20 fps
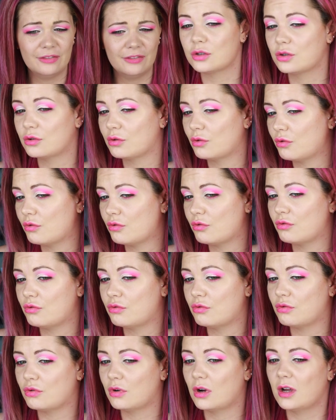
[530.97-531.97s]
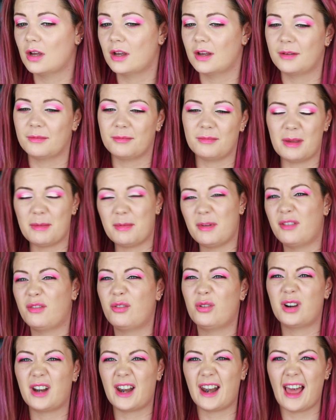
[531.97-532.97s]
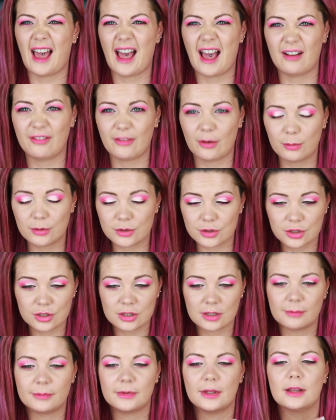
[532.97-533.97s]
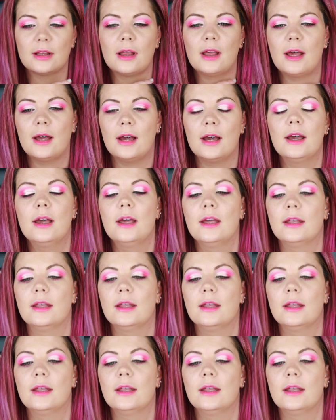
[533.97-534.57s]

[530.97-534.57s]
So maybe 4.5 hours or something like that.